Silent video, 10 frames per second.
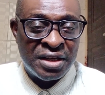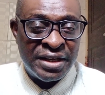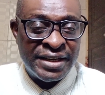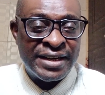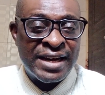
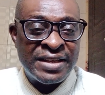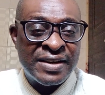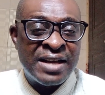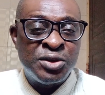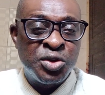In the
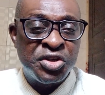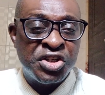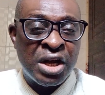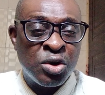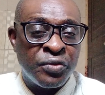Nigerian
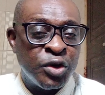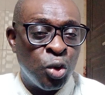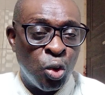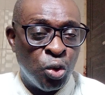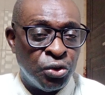judiciary of the
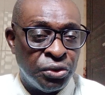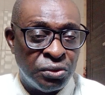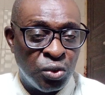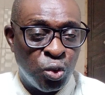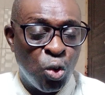old,
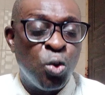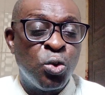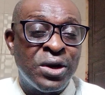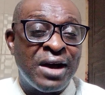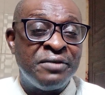
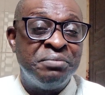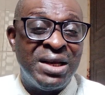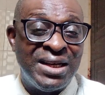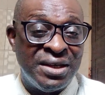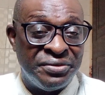who would have
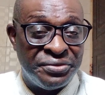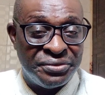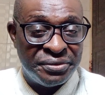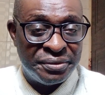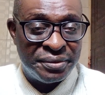believed
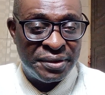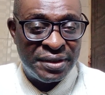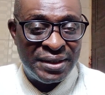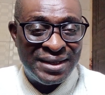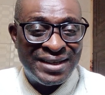
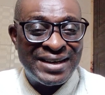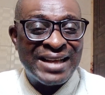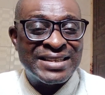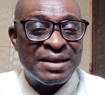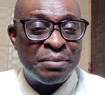
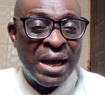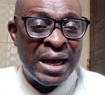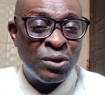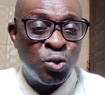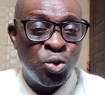that a
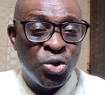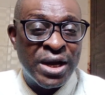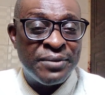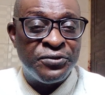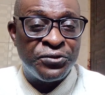man who
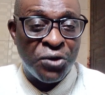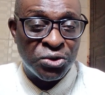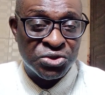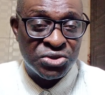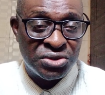came
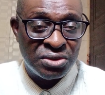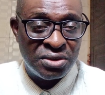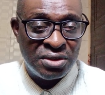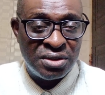fourth